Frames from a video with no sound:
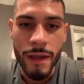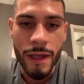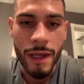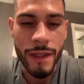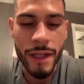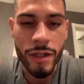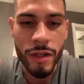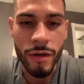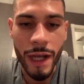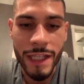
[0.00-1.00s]
And then, you
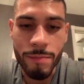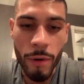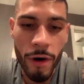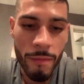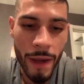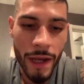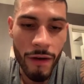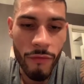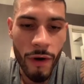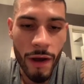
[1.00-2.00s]
know, I sparred Mike
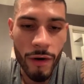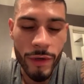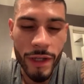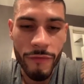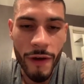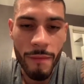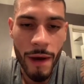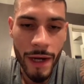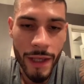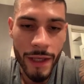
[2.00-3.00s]
Alvarado when he fought
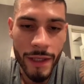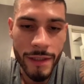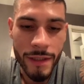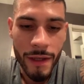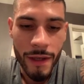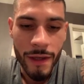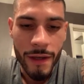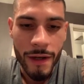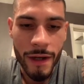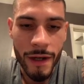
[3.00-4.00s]
Marquez.
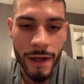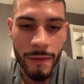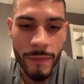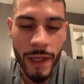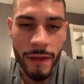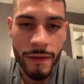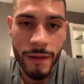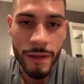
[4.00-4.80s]
Alvarado's